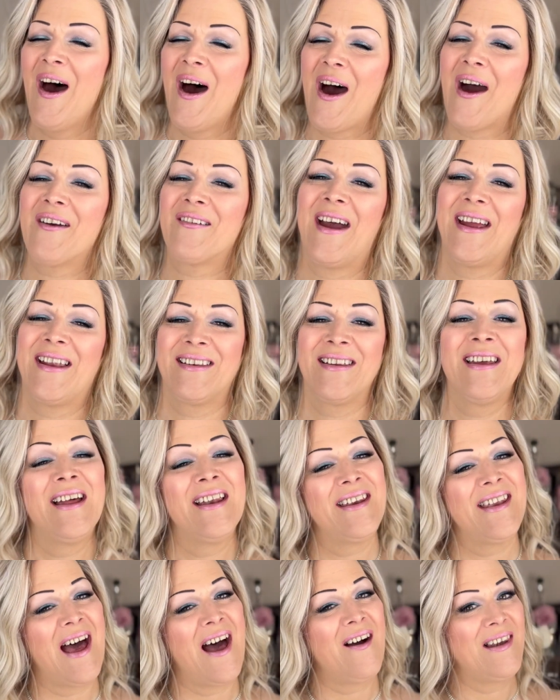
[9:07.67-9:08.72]
Alright,
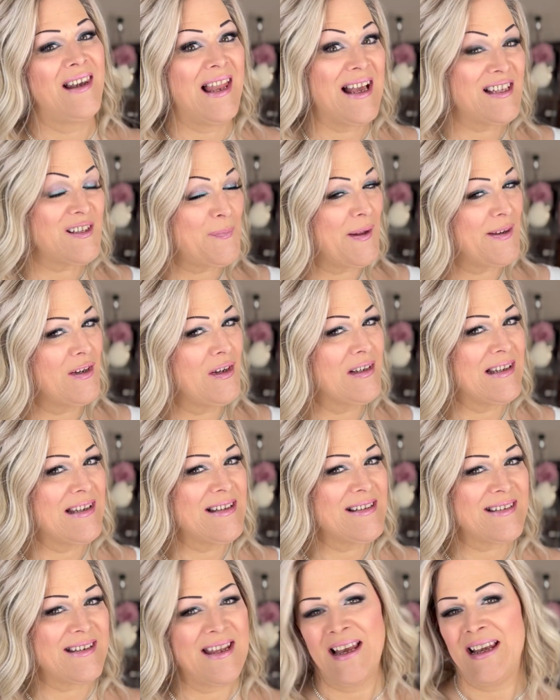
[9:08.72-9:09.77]
now last but not
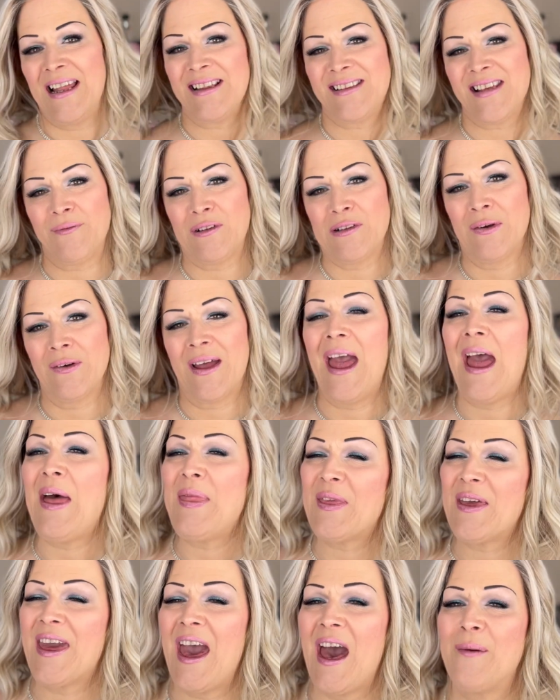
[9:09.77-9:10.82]
least, let's have a look at
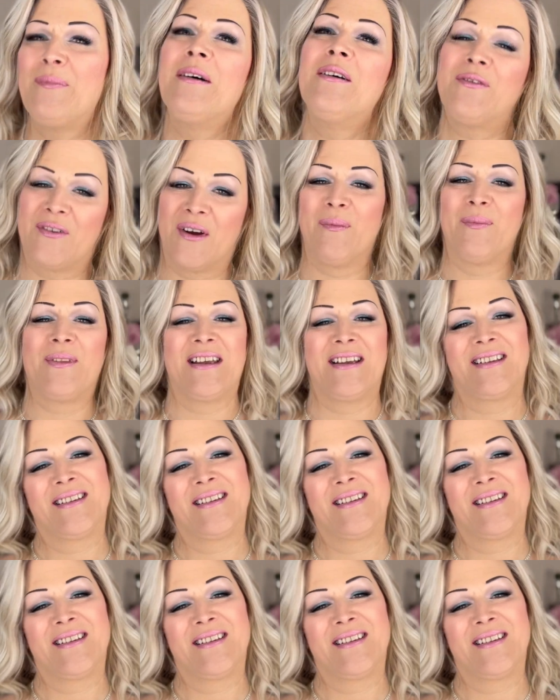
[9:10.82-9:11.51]
the cap from the